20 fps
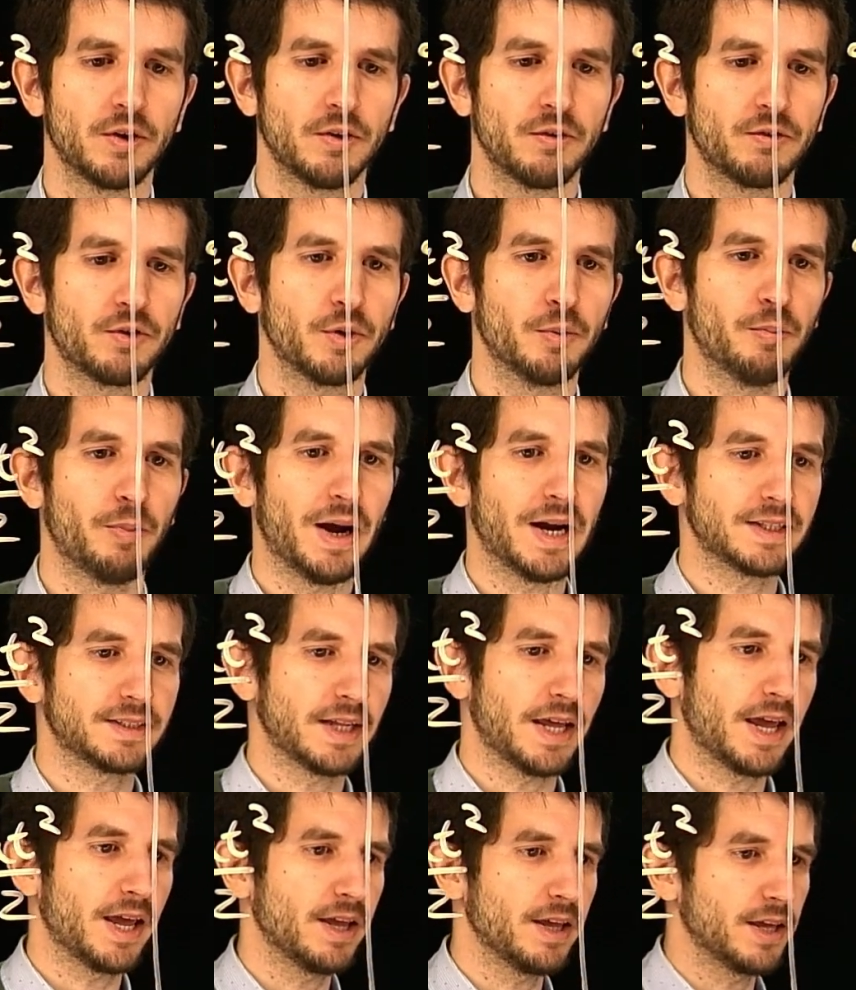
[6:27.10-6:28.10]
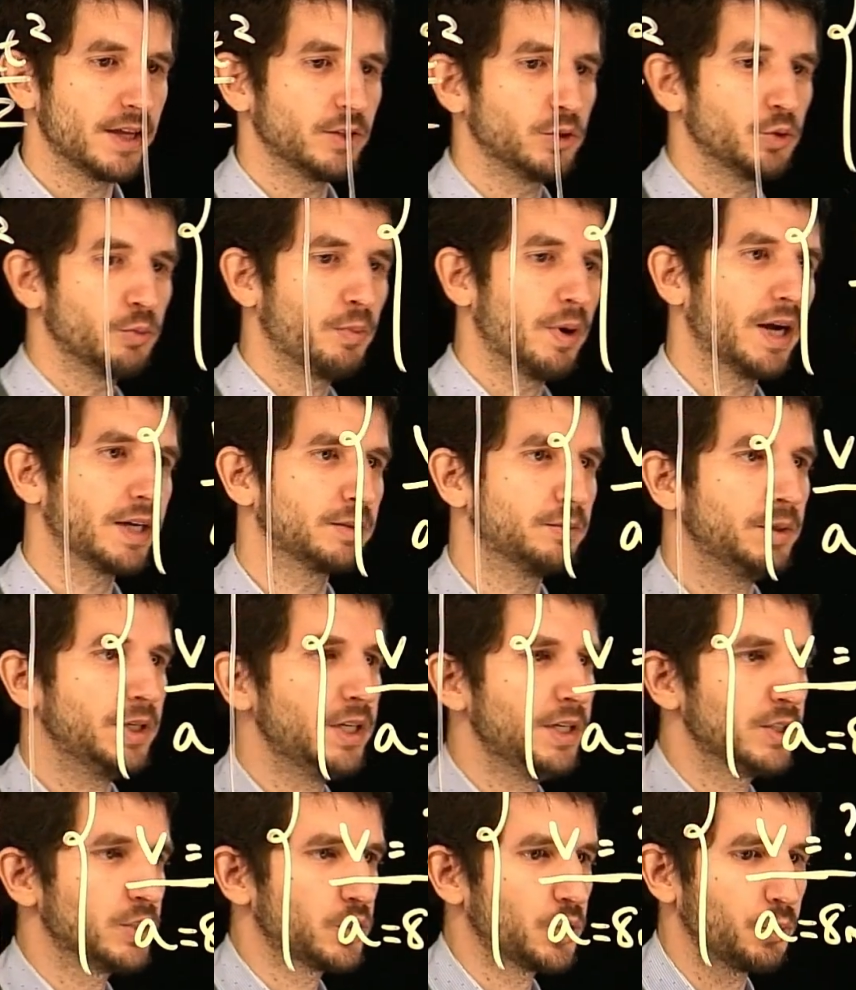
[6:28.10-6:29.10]
from part A into part
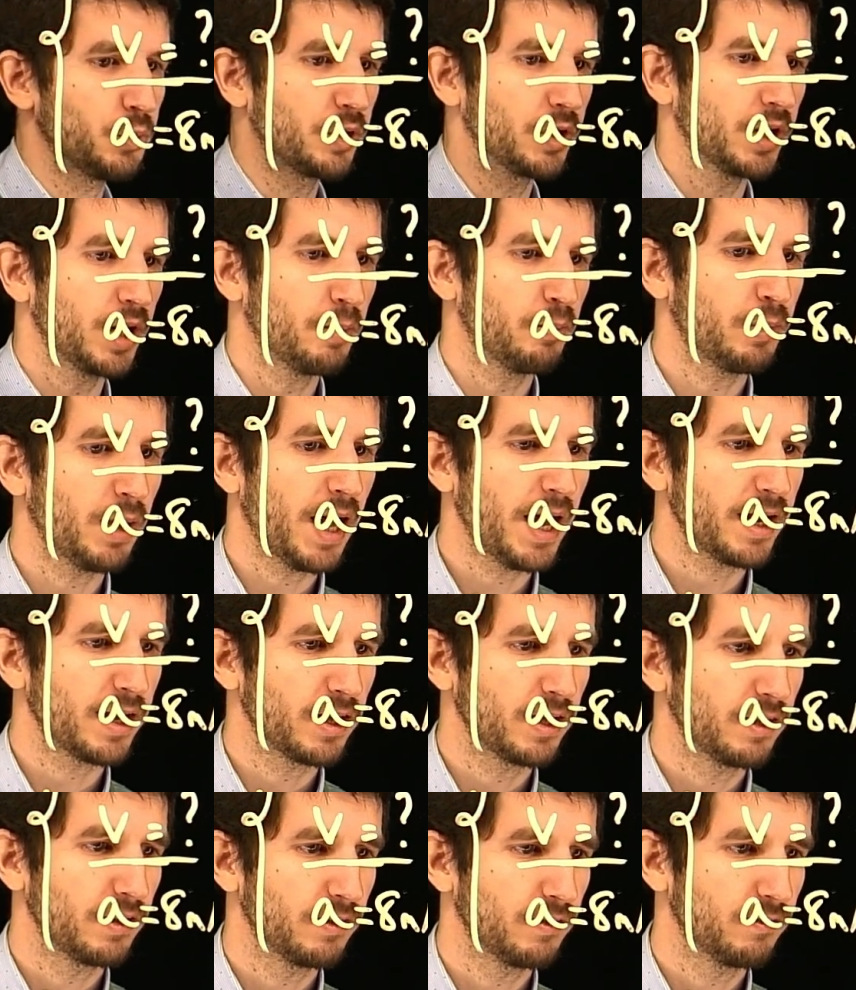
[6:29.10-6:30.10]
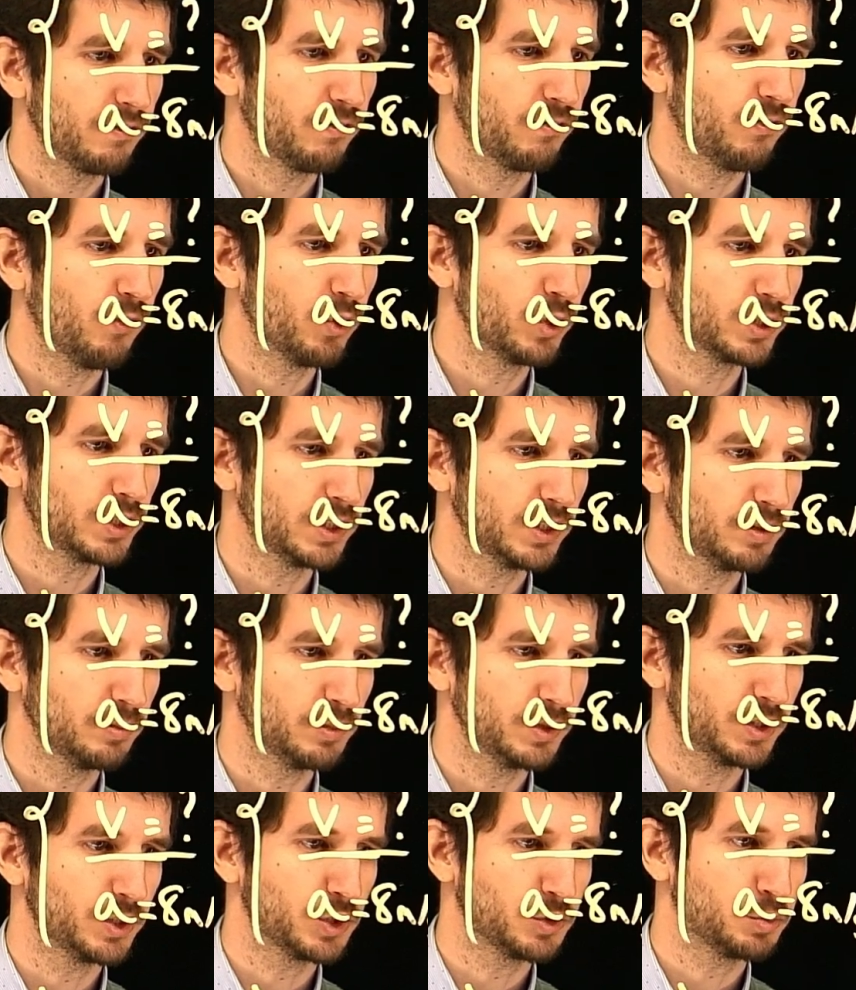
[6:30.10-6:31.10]
B. So we're going to plug 40
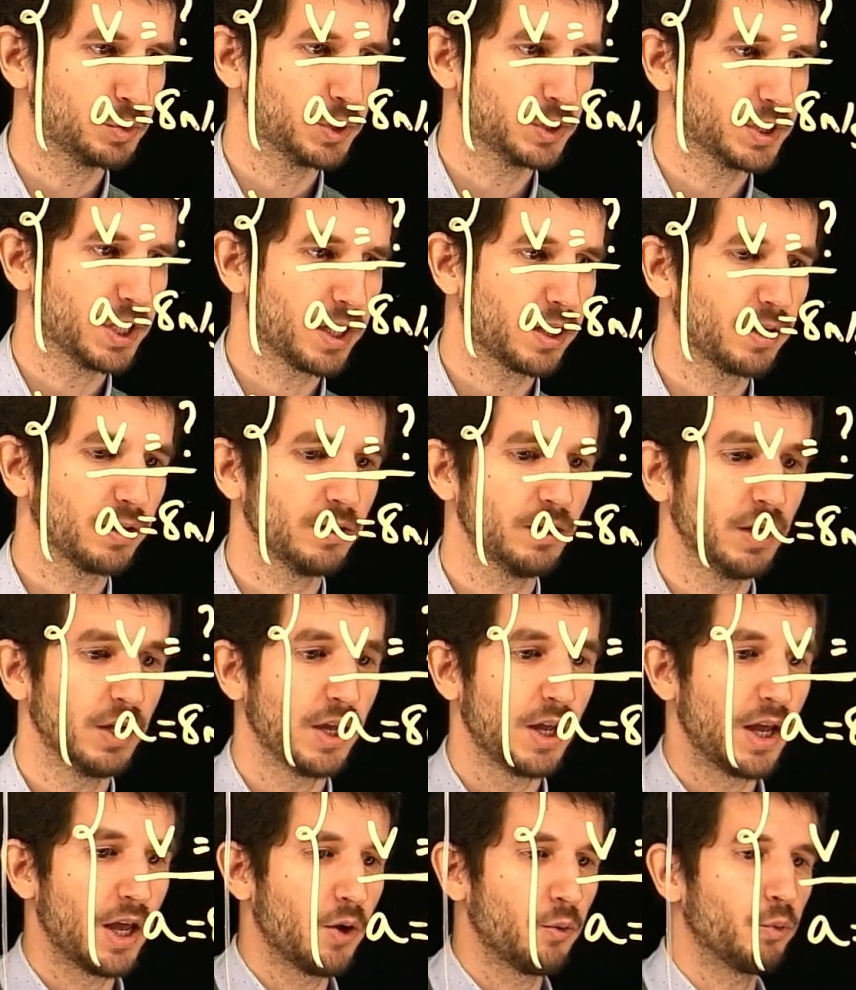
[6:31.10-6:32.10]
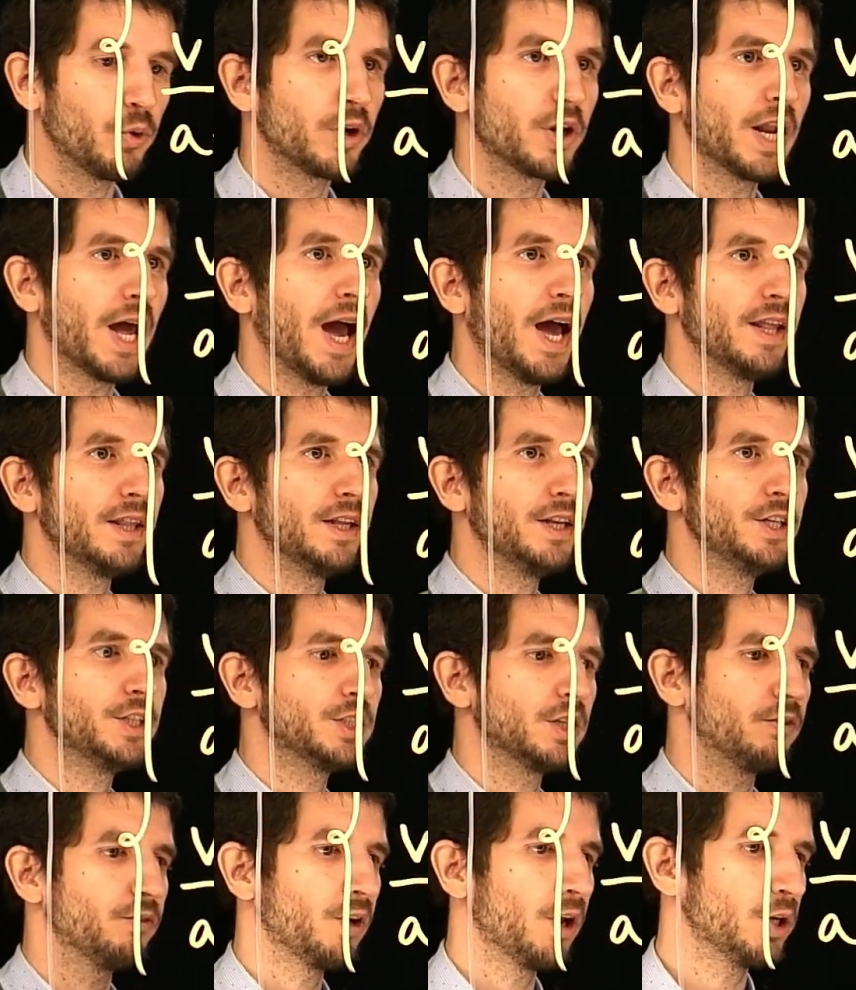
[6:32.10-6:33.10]
meters per second. We're going to add the
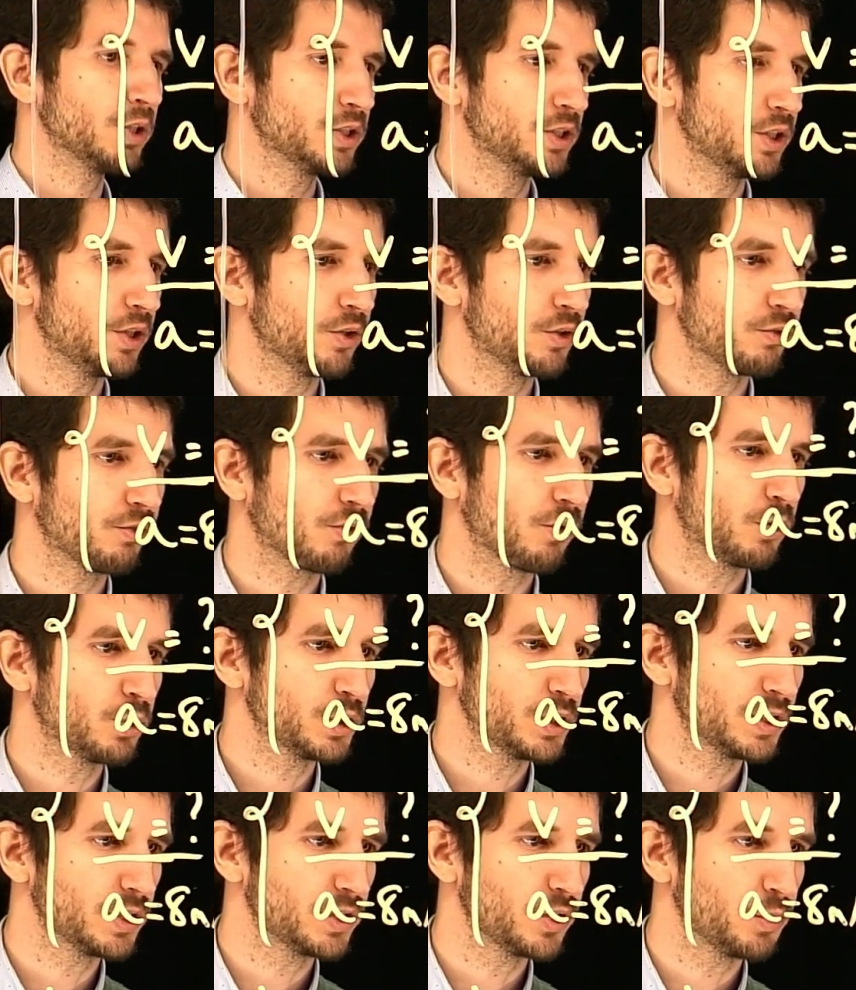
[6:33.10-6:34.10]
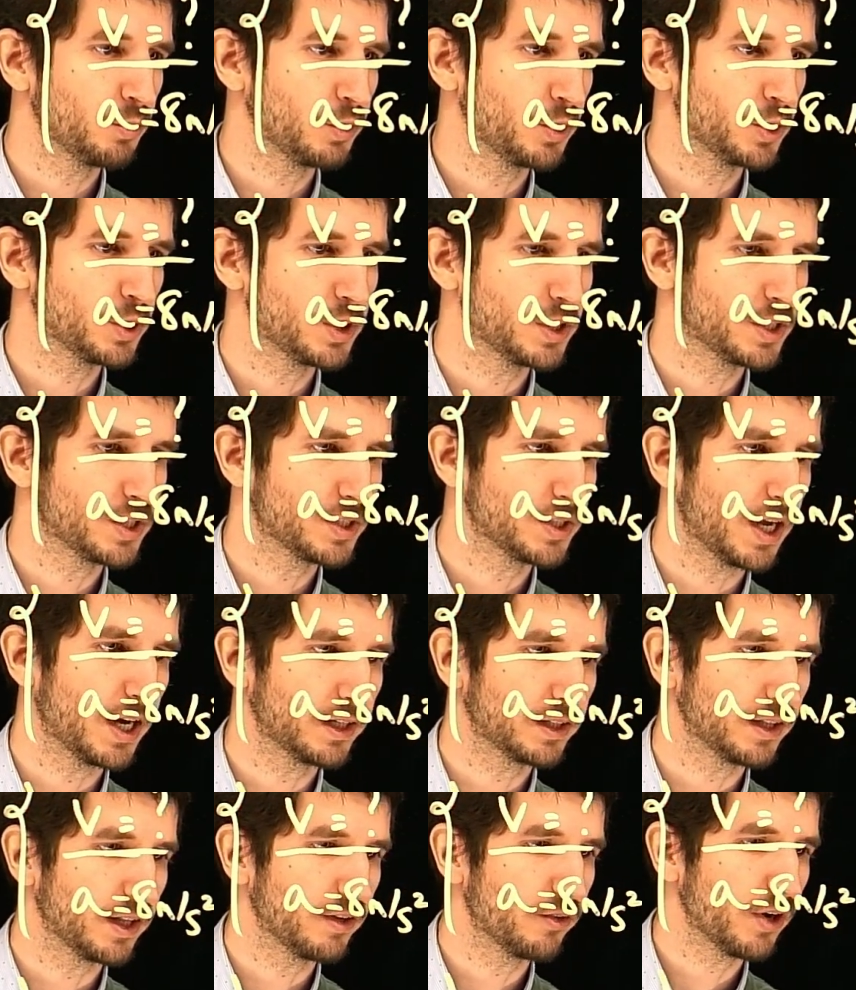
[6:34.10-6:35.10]
initial velocity that, of course, is 0 because it
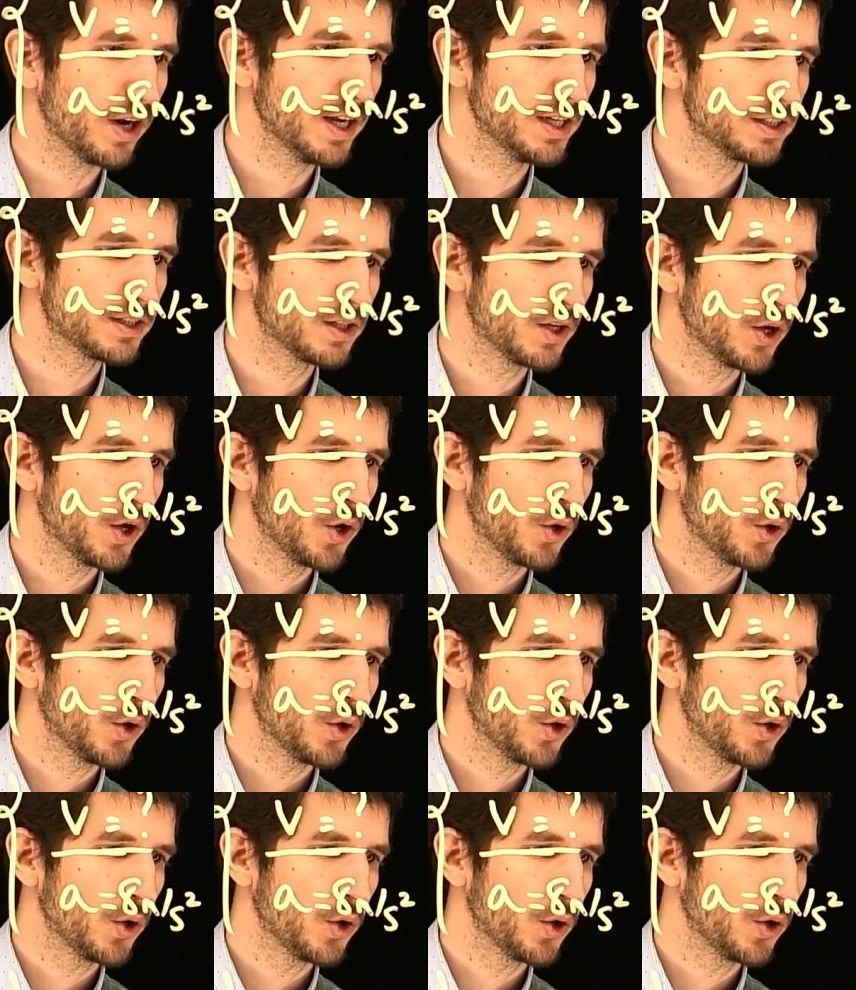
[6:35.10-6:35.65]
started at rest.